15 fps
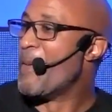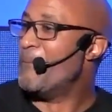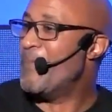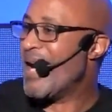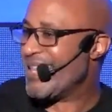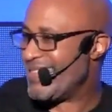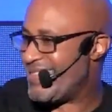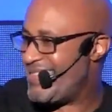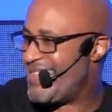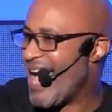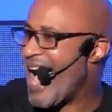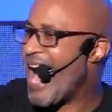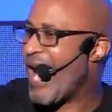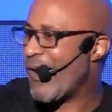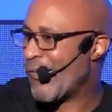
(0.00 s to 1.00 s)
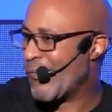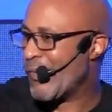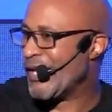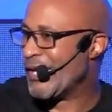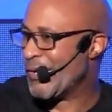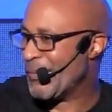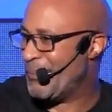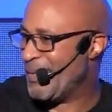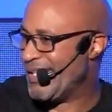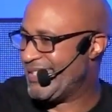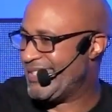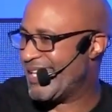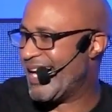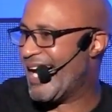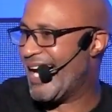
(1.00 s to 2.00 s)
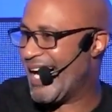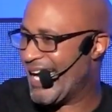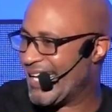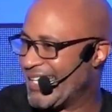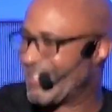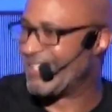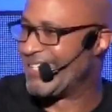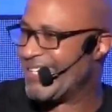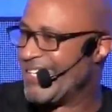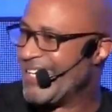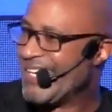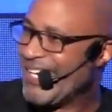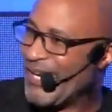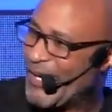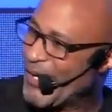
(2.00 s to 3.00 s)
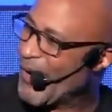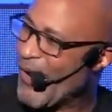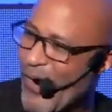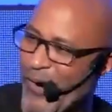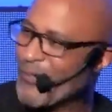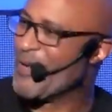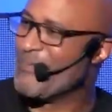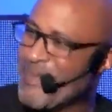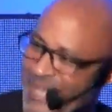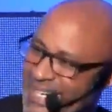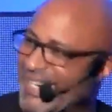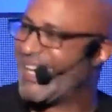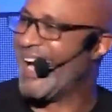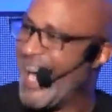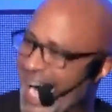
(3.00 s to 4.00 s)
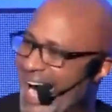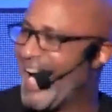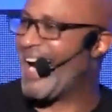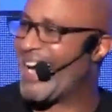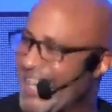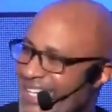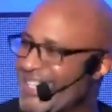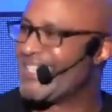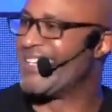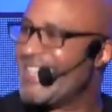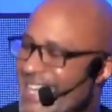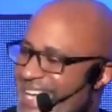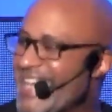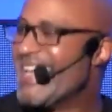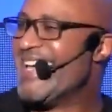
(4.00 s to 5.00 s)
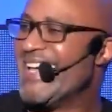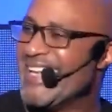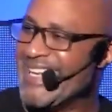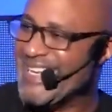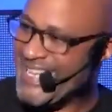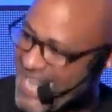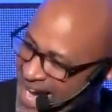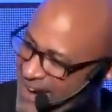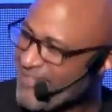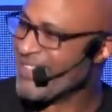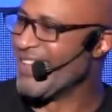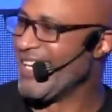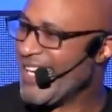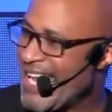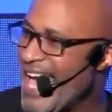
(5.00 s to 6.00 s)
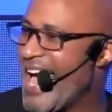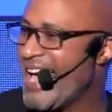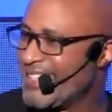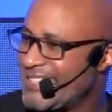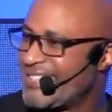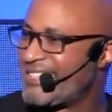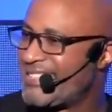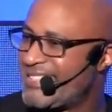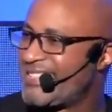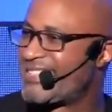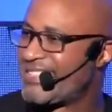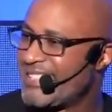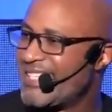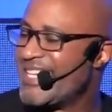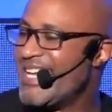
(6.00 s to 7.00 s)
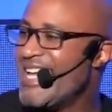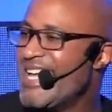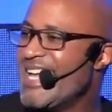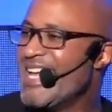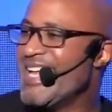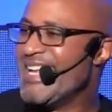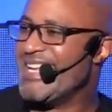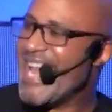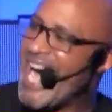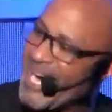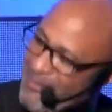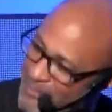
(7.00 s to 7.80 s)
but thy will be done. Glory be to God. Nevertheless, not